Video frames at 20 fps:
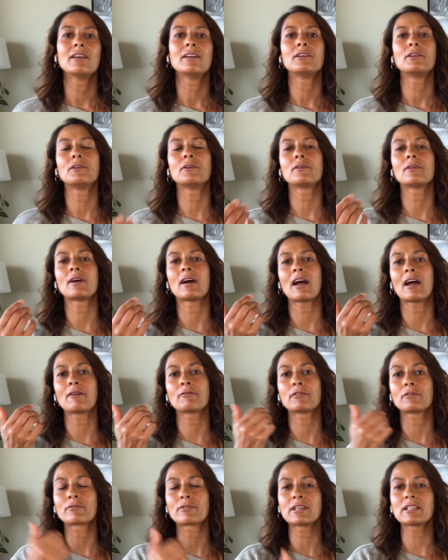you
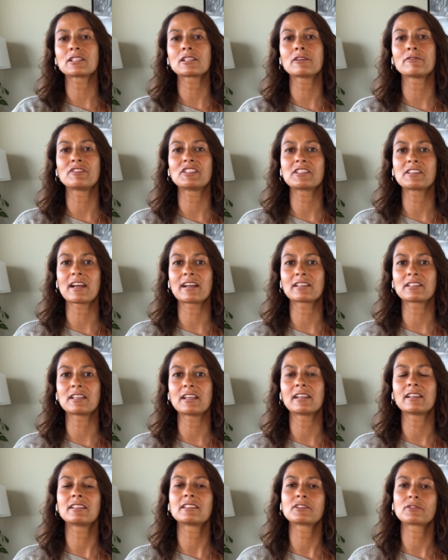have the risk of
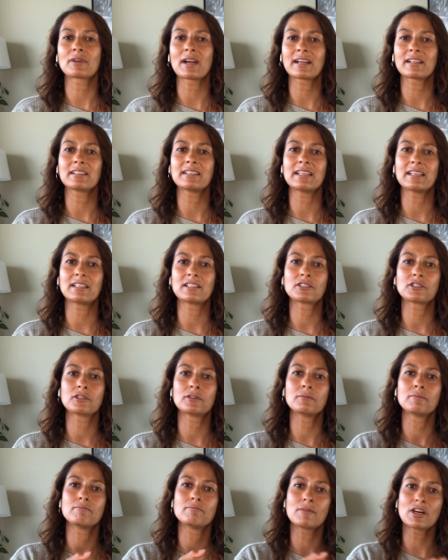injecting directly
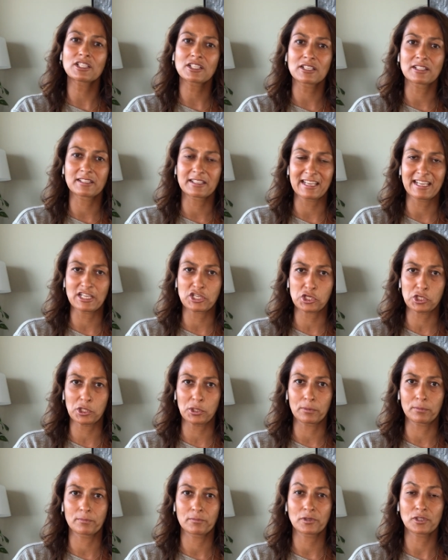into muscle tissue.